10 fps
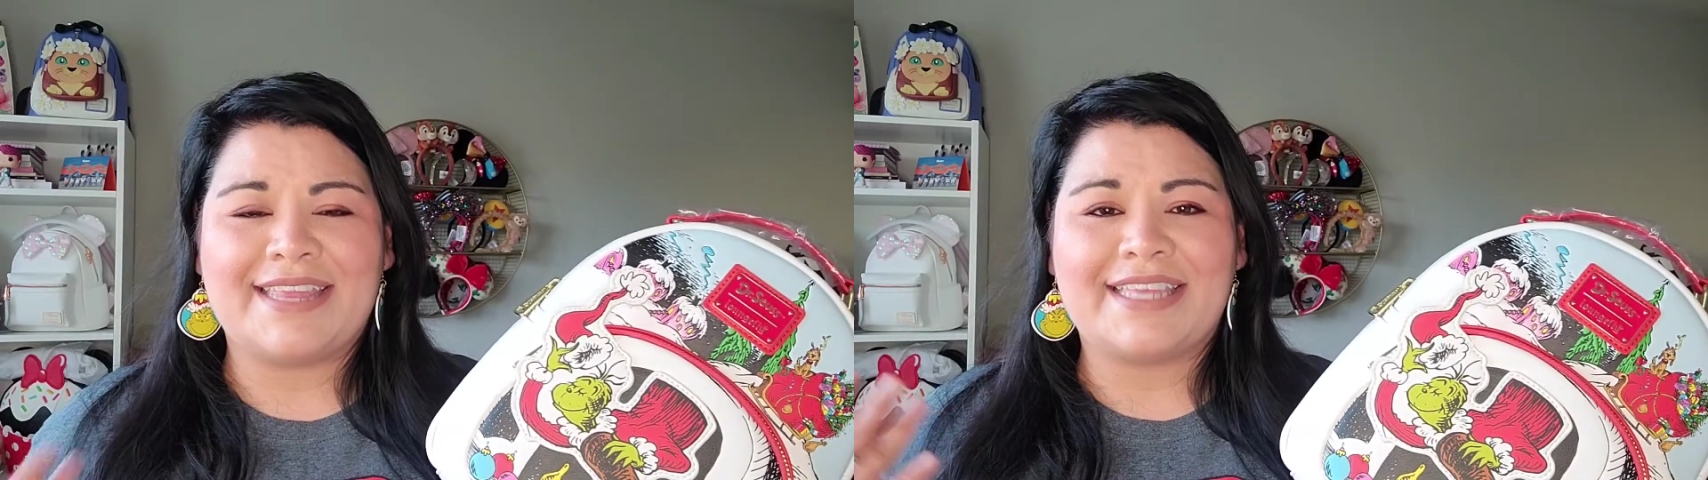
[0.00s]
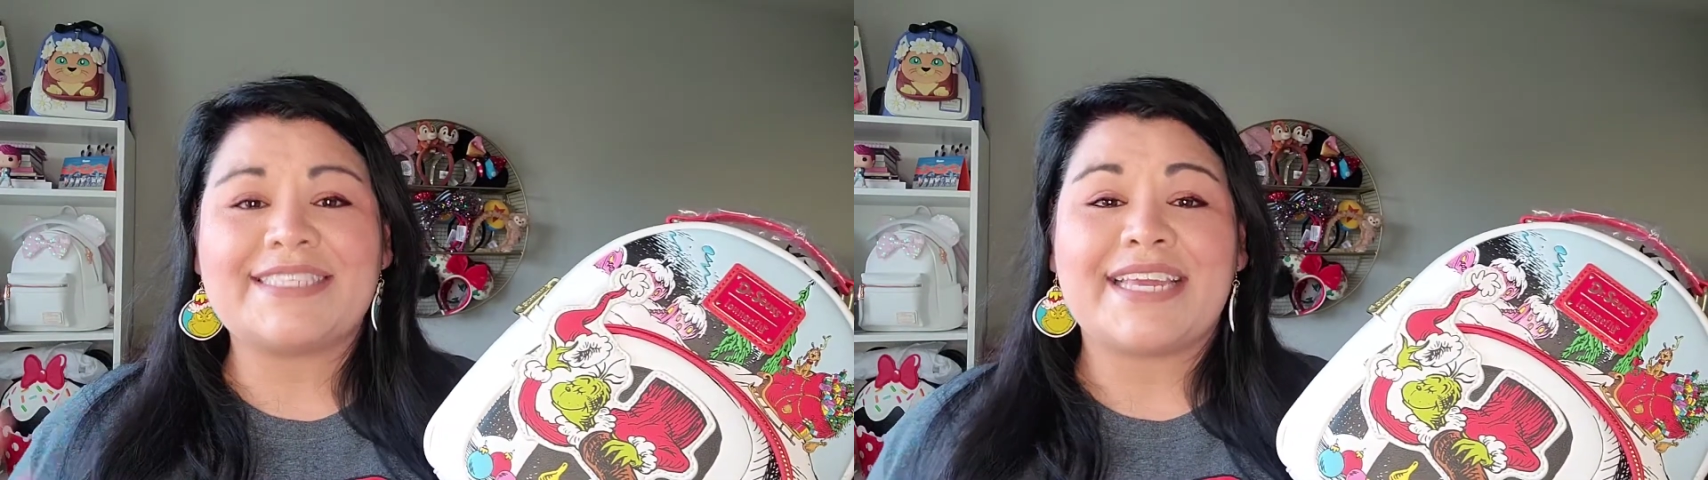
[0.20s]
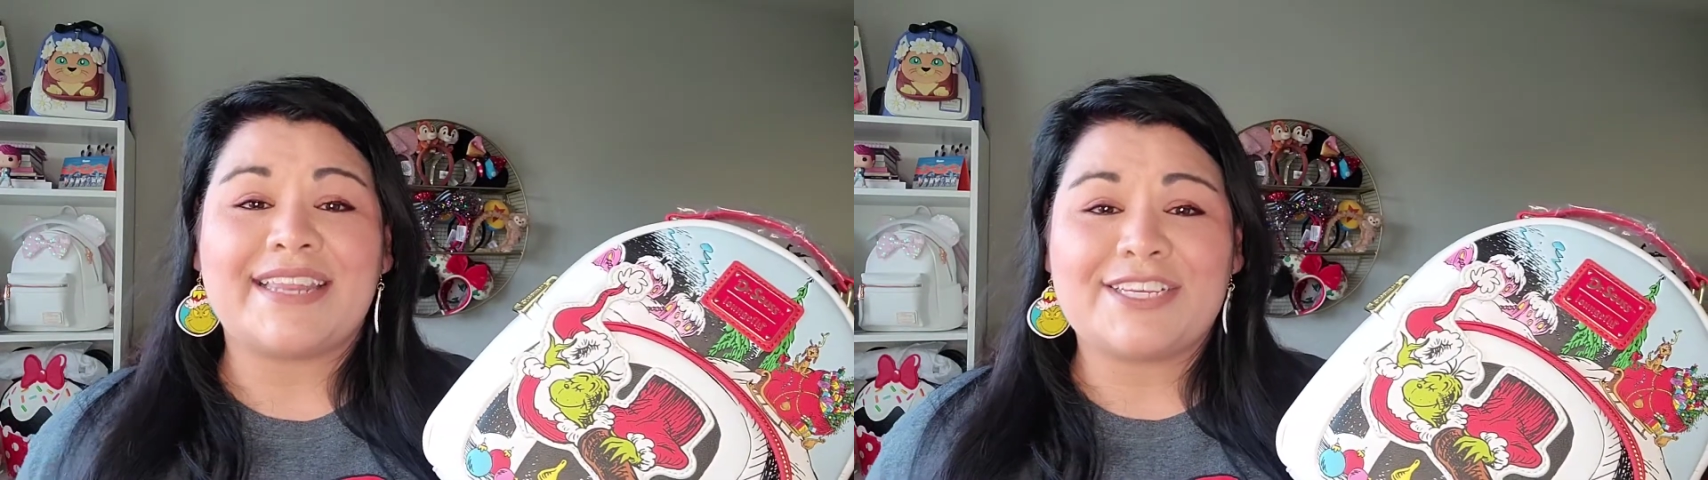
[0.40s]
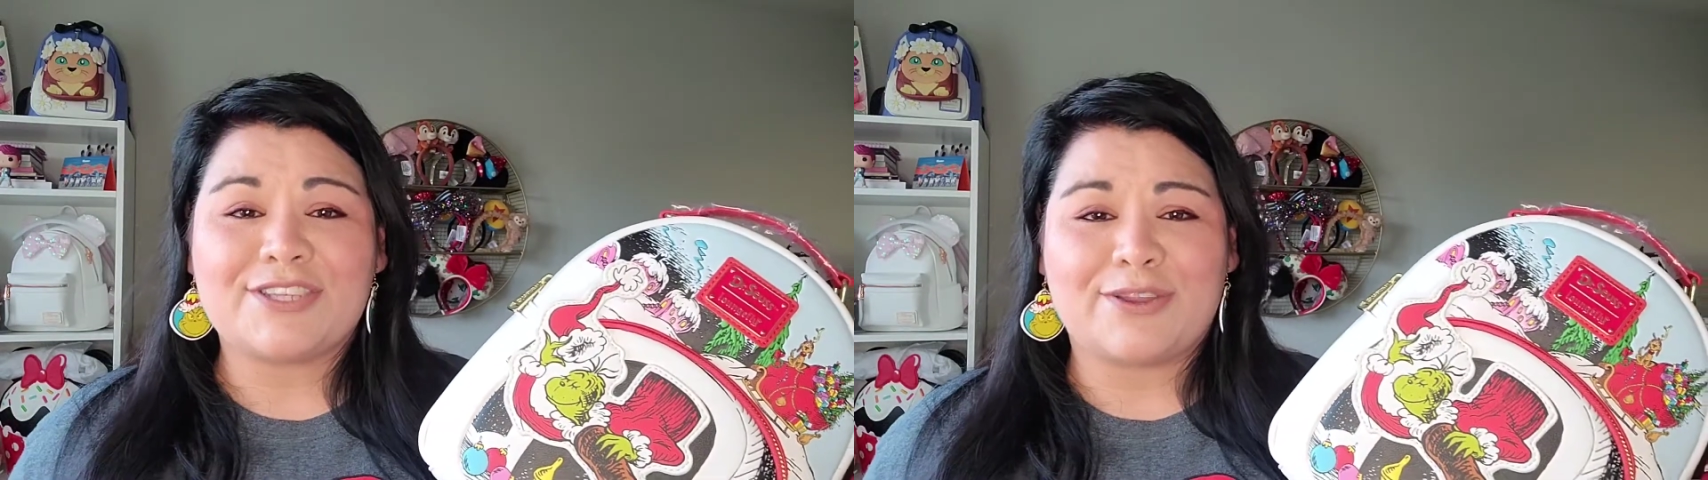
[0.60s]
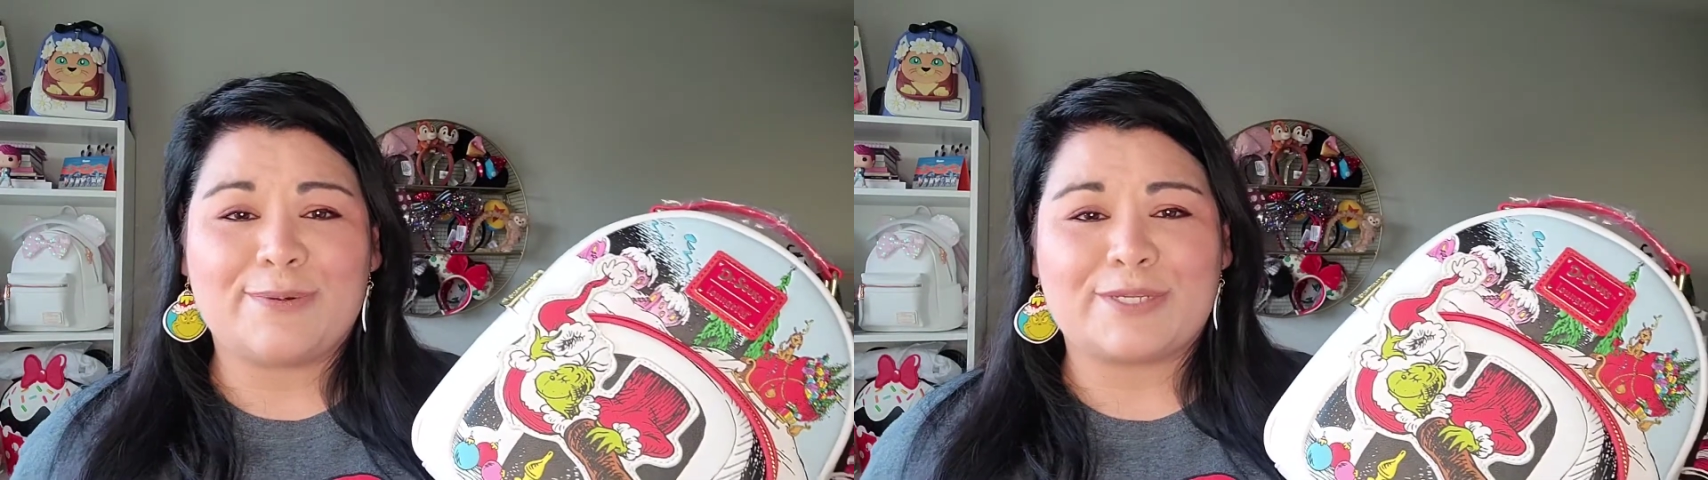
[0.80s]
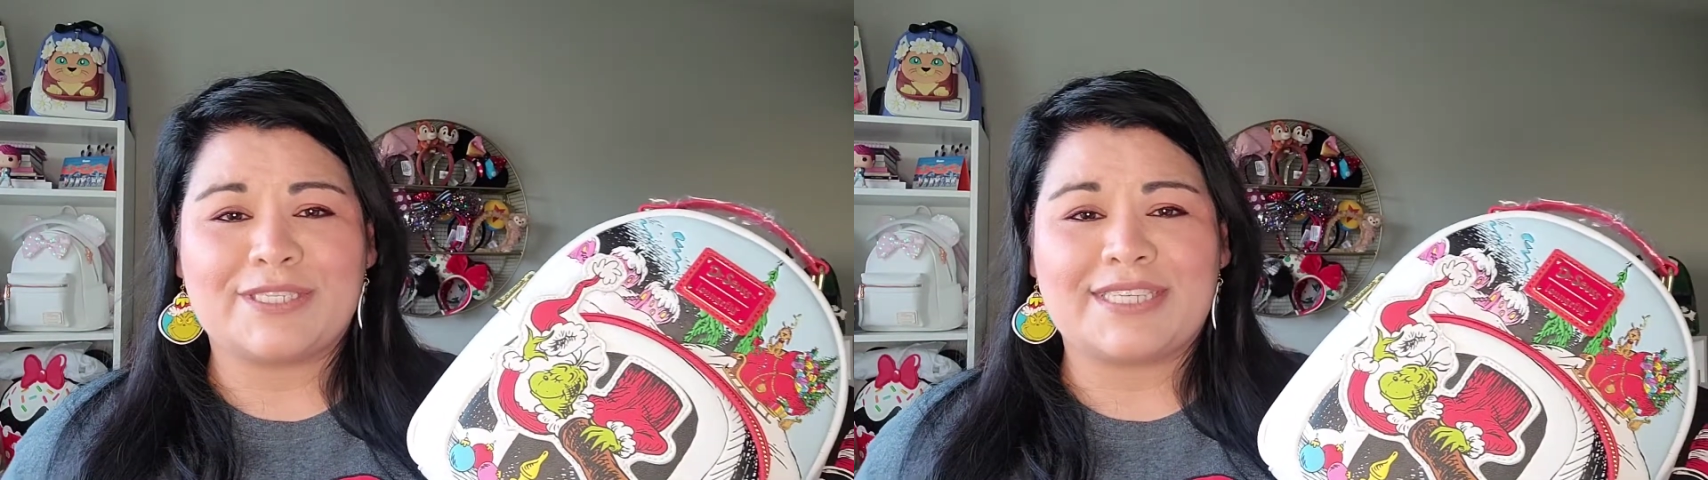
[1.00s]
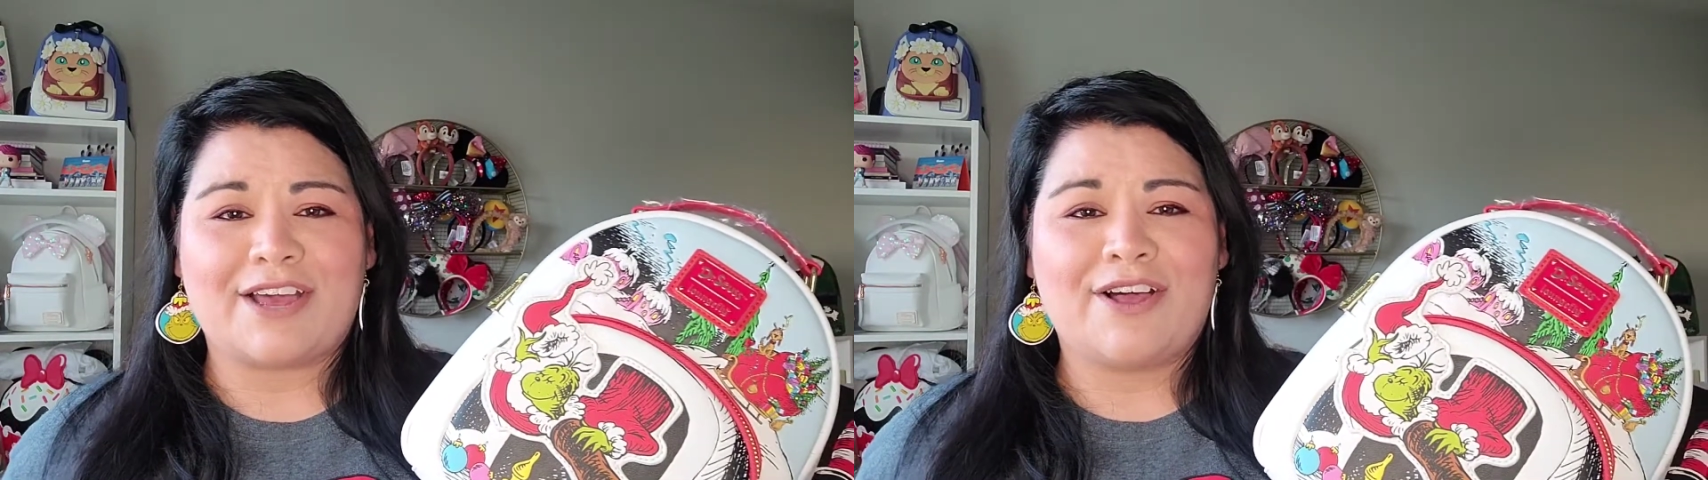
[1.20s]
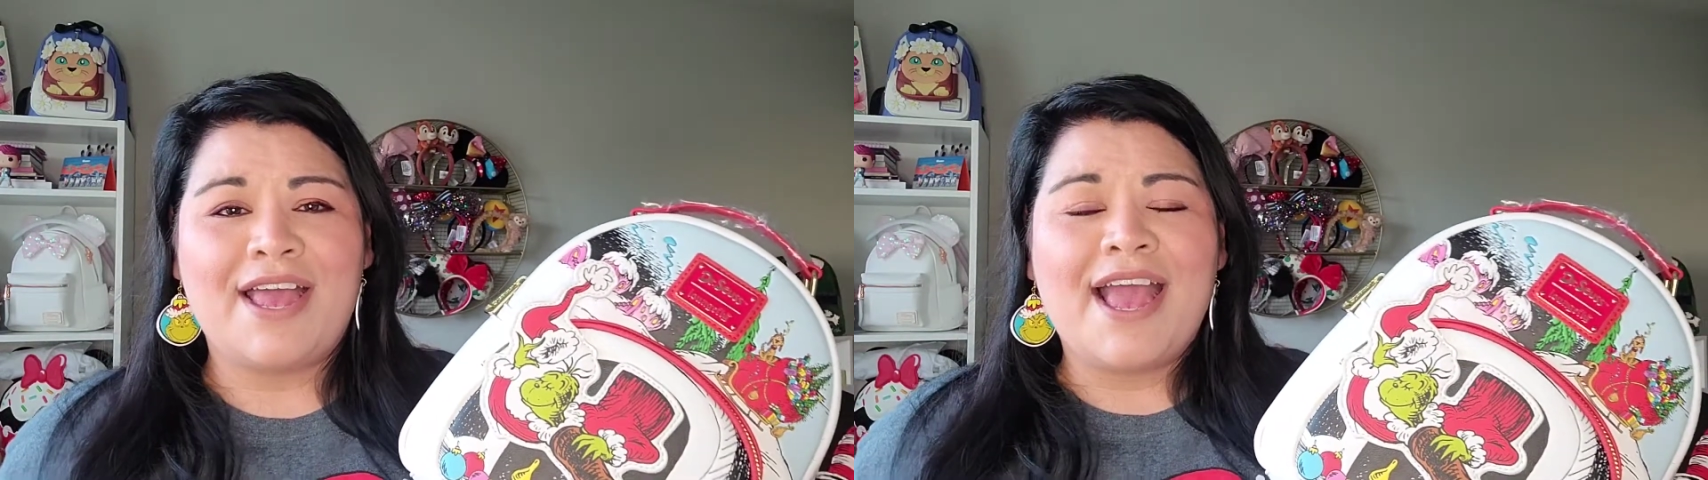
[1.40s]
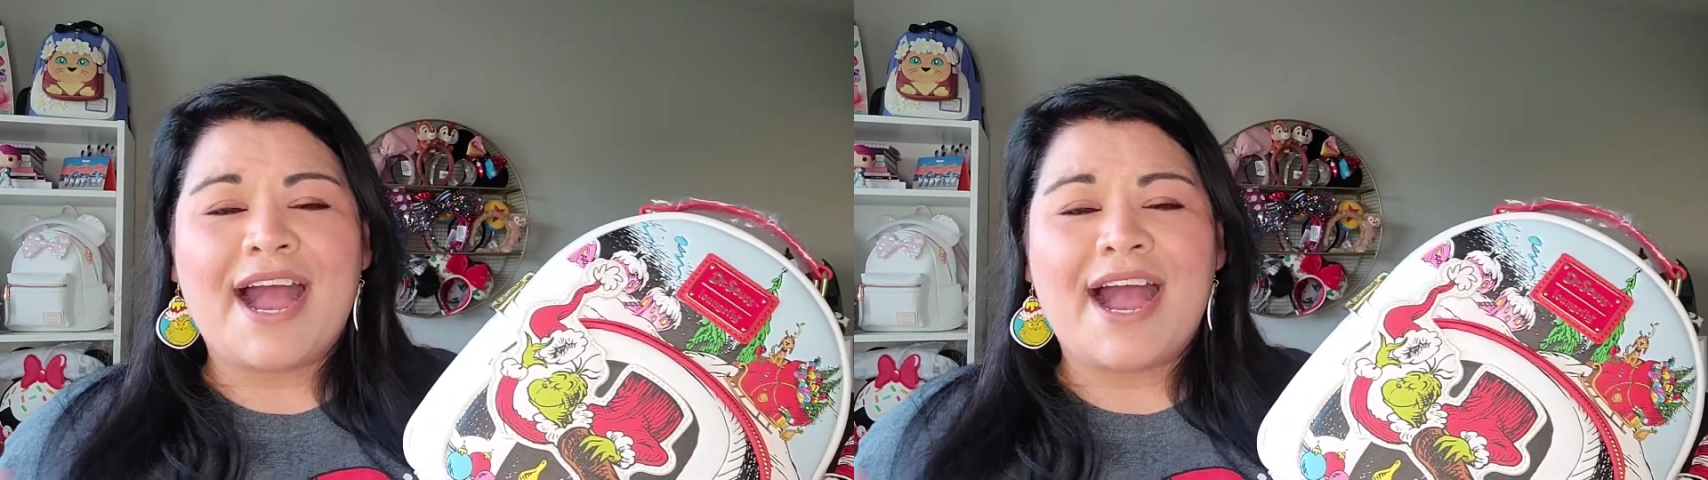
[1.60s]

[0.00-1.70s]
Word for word: And the day that I saw that it was on sale,